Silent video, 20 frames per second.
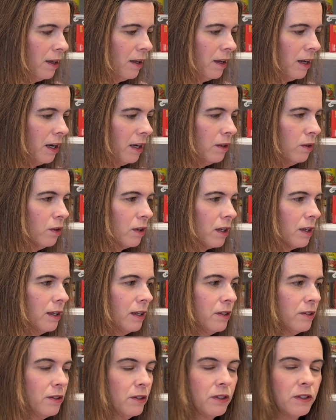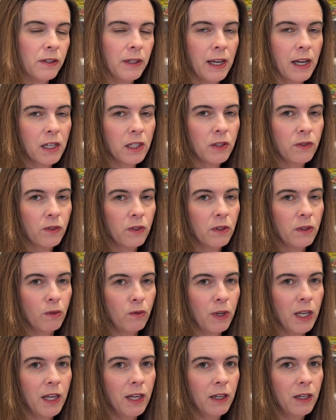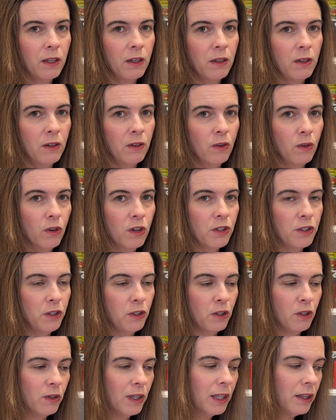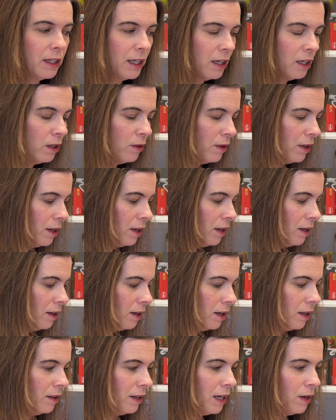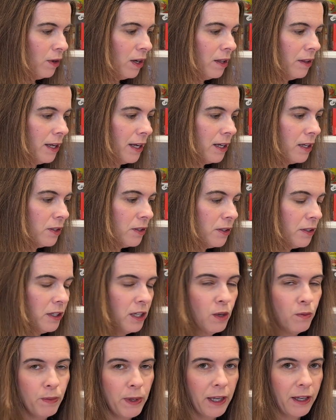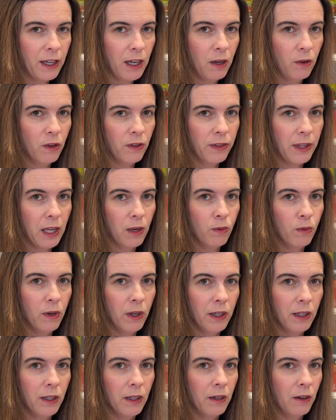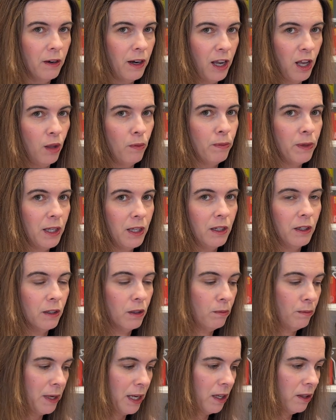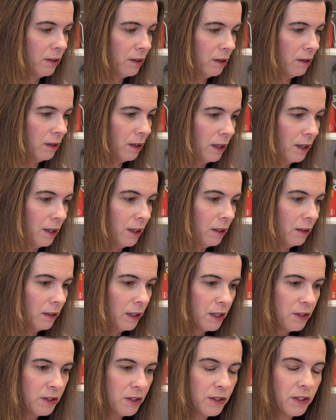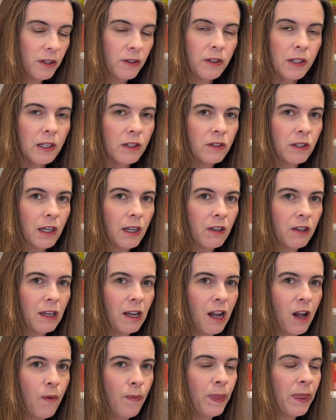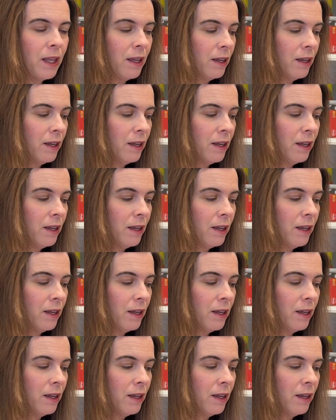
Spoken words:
I'd organize their snacks for the week or two in there, and that way they could see and pick out what they wanted, or help me, you know, make their lunches and things like that.